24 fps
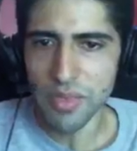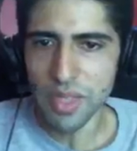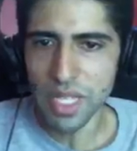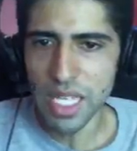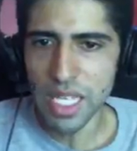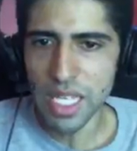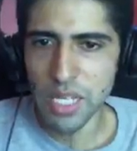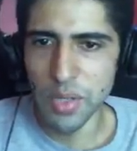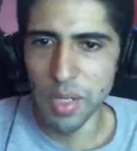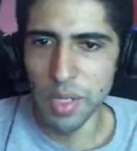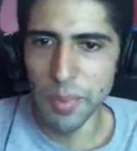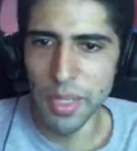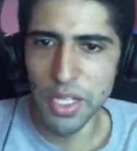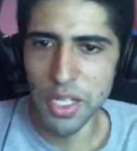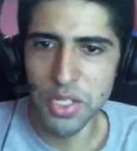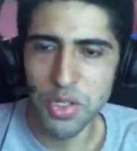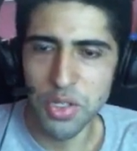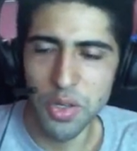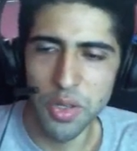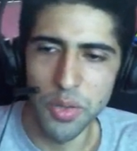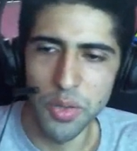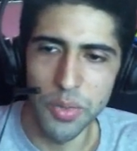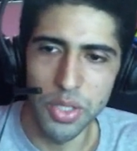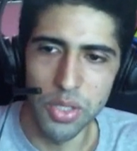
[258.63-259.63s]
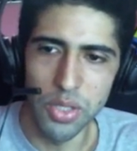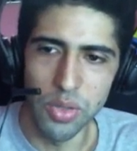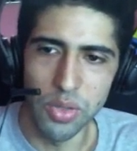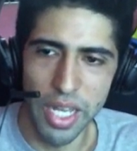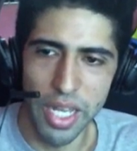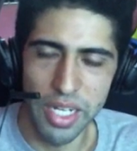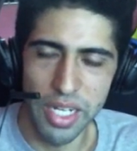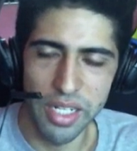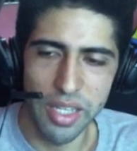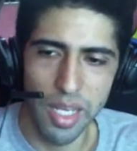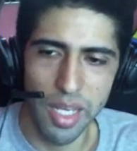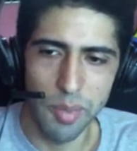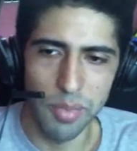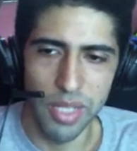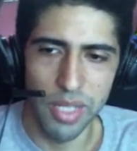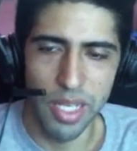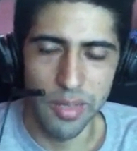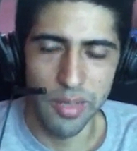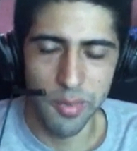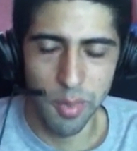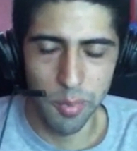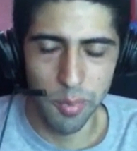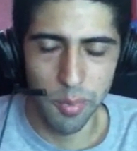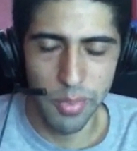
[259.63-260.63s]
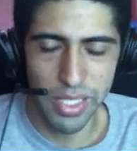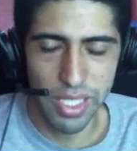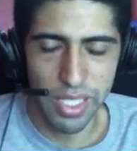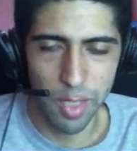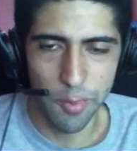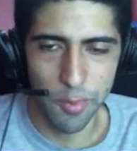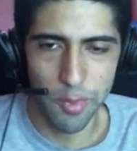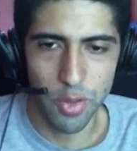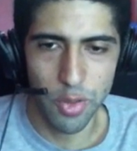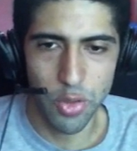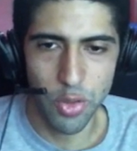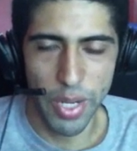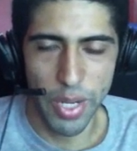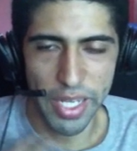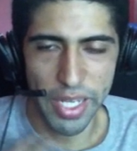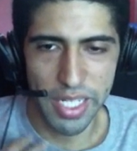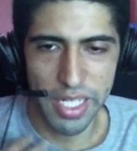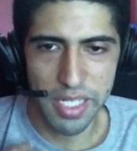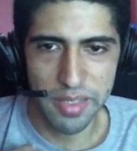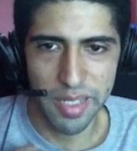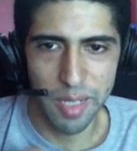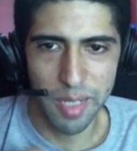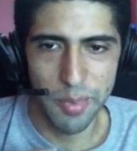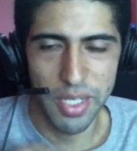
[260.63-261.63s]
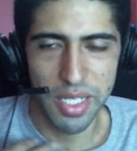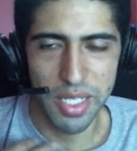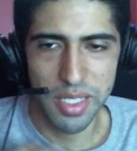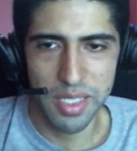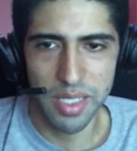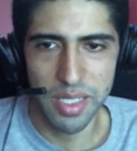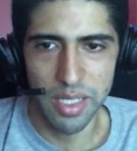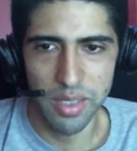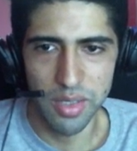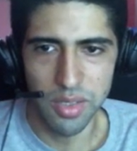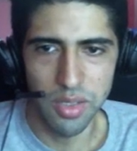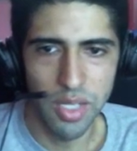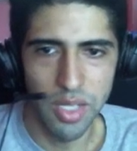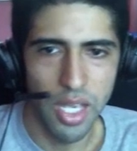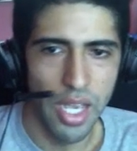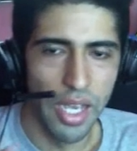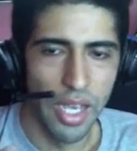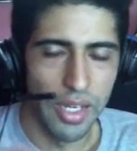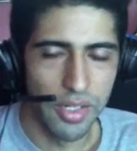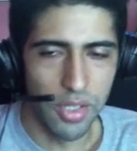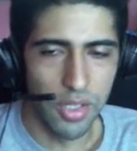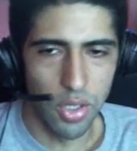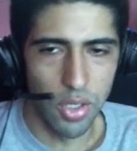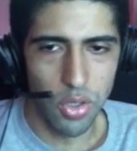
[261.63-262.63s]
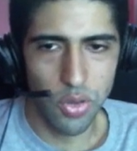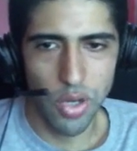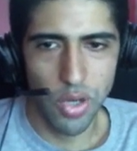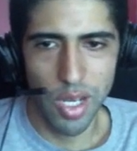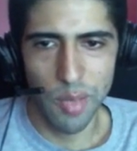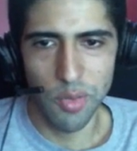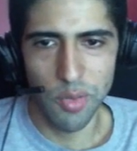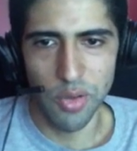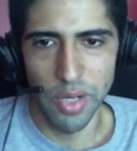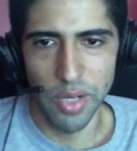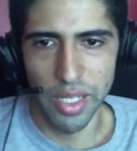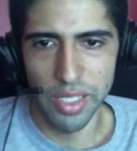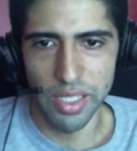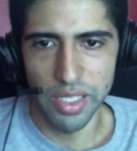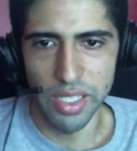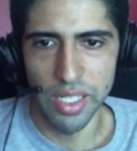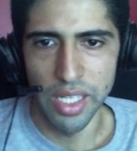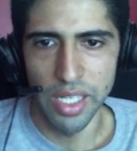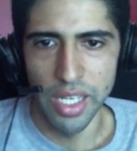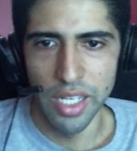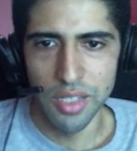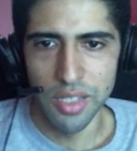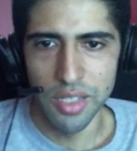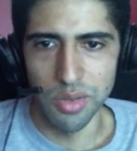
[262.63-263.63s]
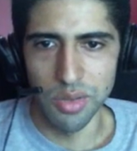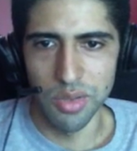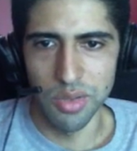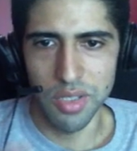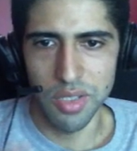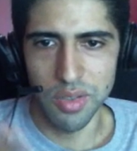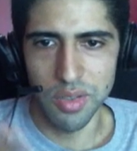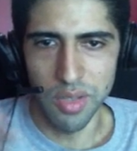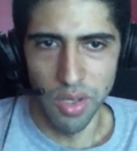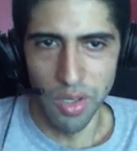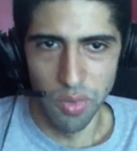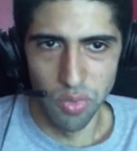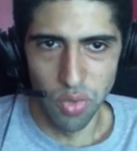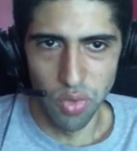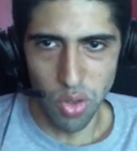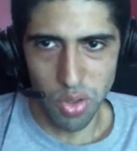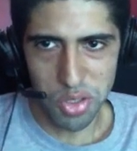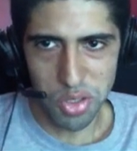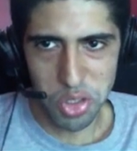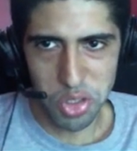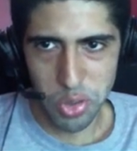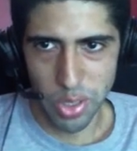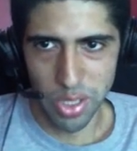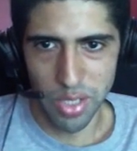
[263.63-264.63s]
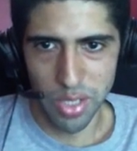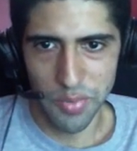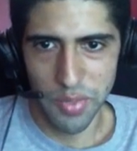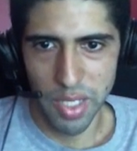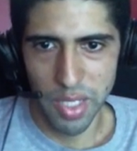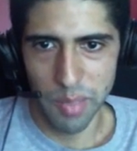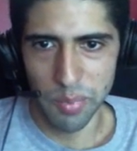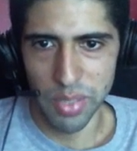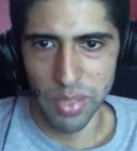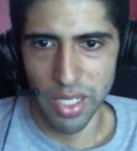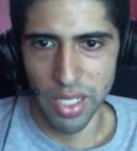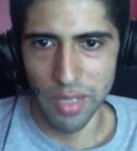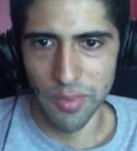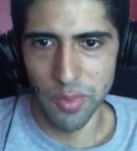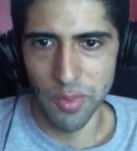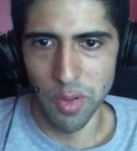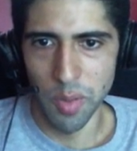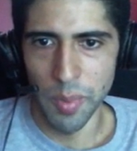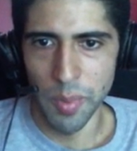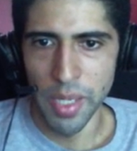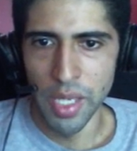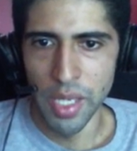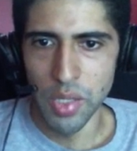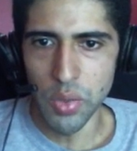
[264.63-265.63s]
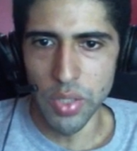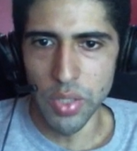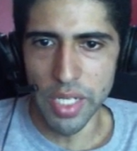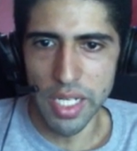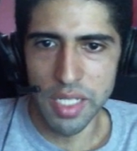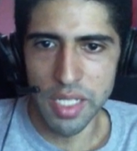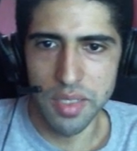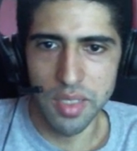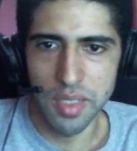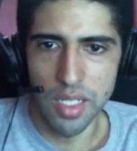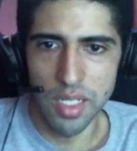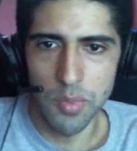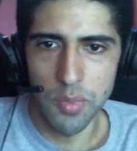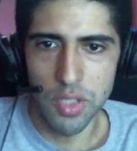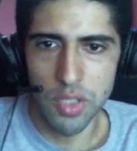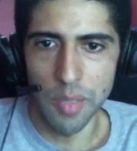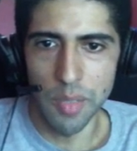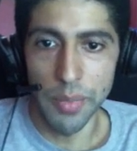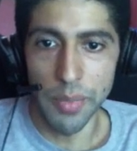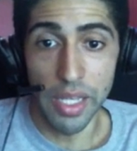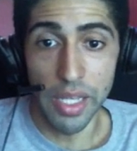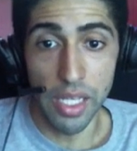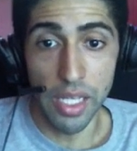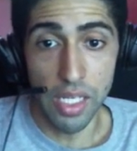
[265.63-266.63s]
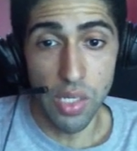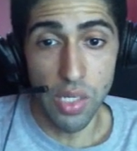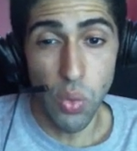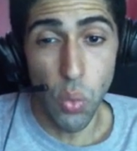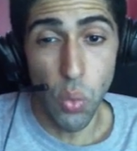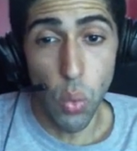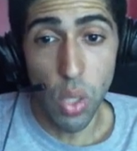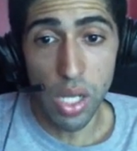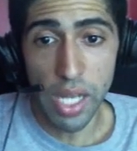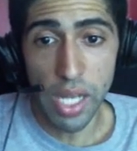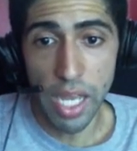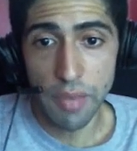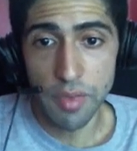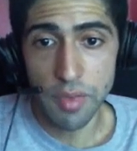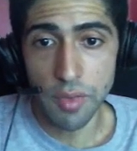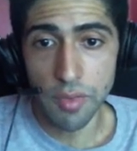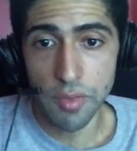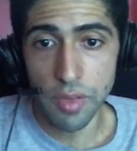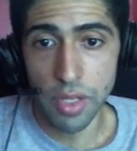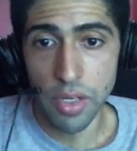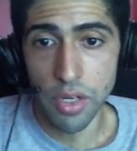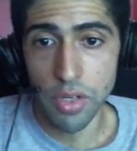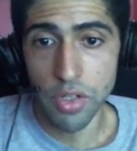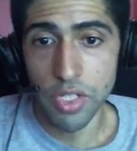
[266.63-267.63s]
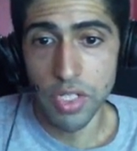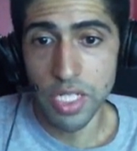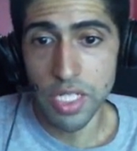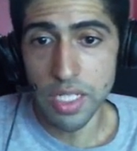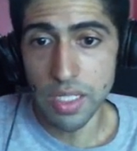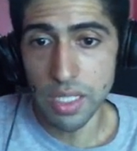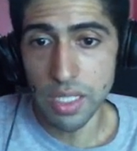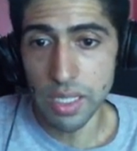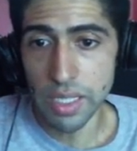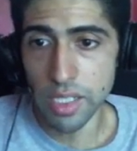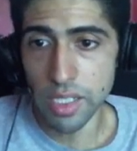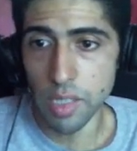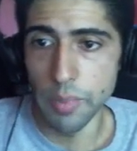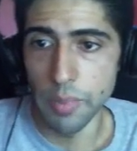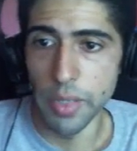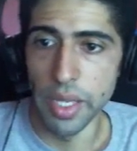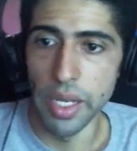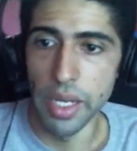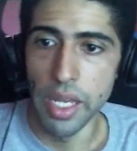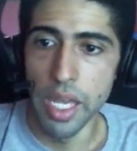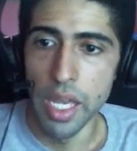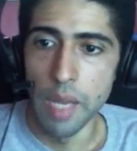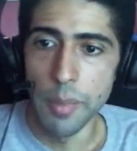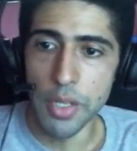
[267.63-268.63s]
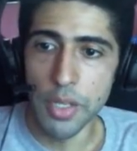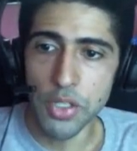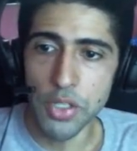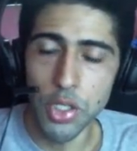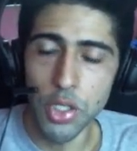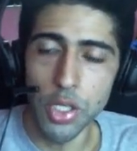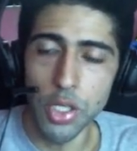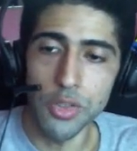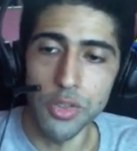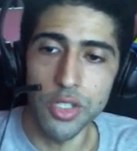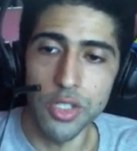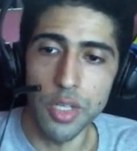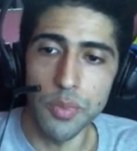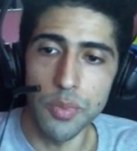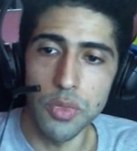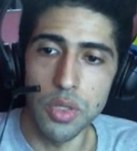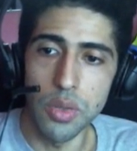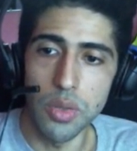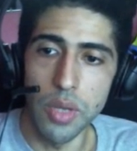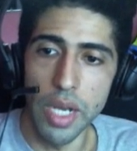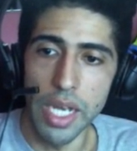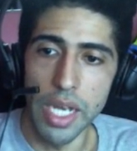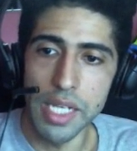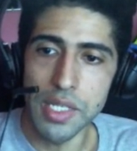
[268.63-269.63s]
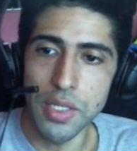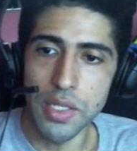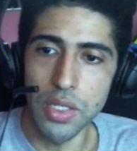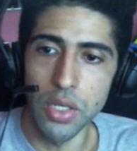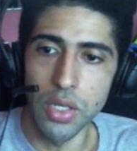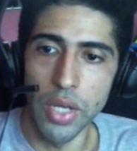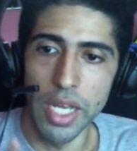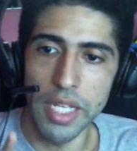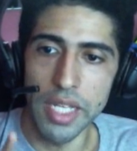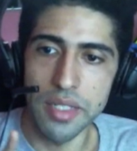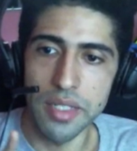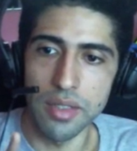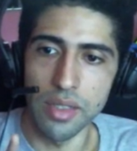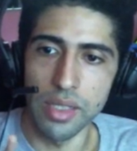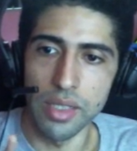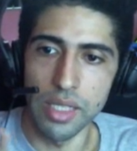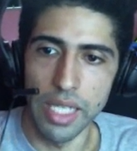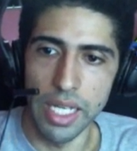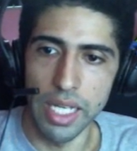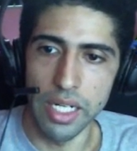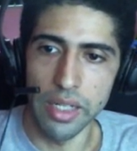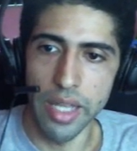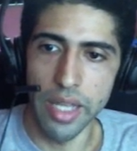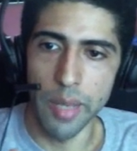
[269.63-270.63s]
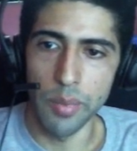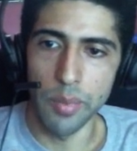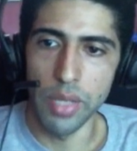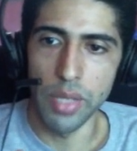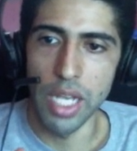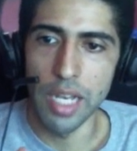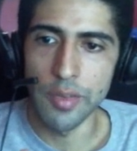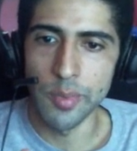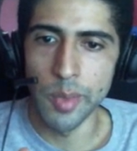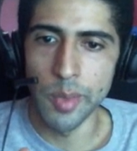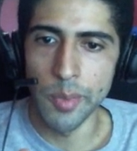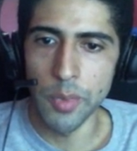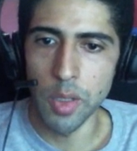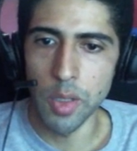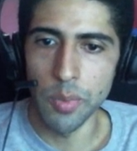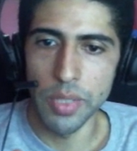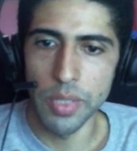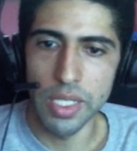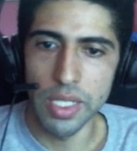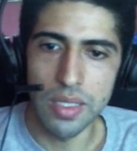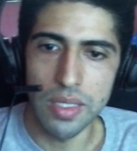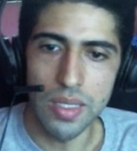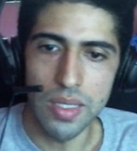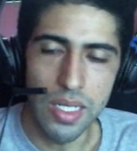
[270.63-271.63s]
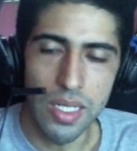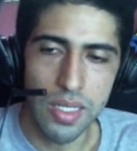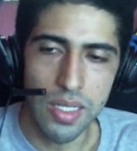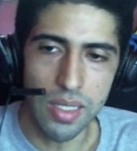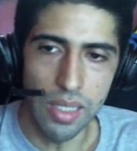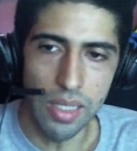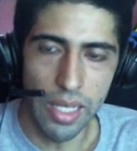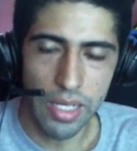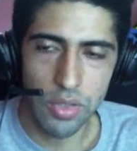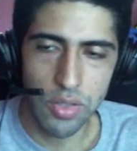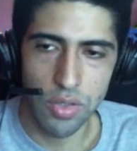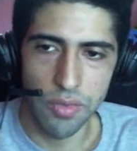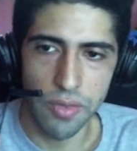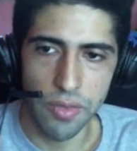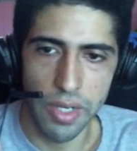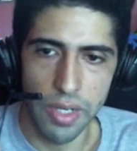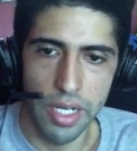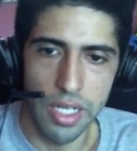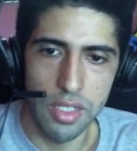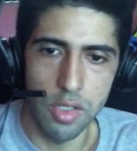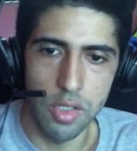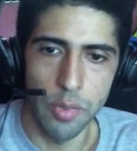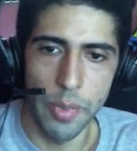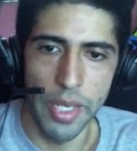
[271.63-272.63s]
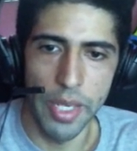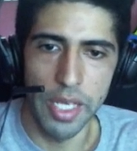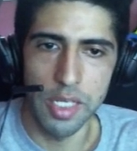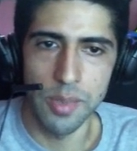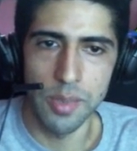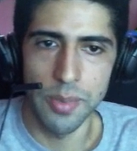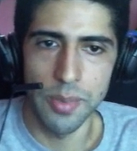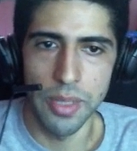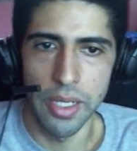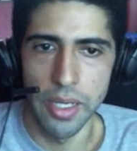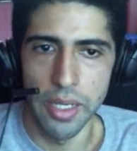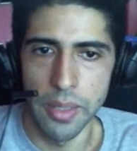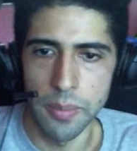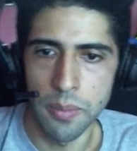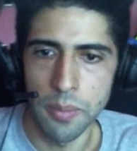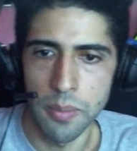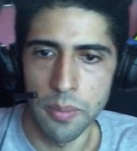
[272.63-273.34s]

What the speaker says: You want to make sure that when you land on that platform, be careful. Cranky's going to be on cycle. Don't grab Cranky, so just roll straight off that platform. Do a nice deep jump, and then you will have to flutter just a little bit. Make sure you don't jump too high so you don't accidentally land on that platform up there because it is electrified as you pass by it.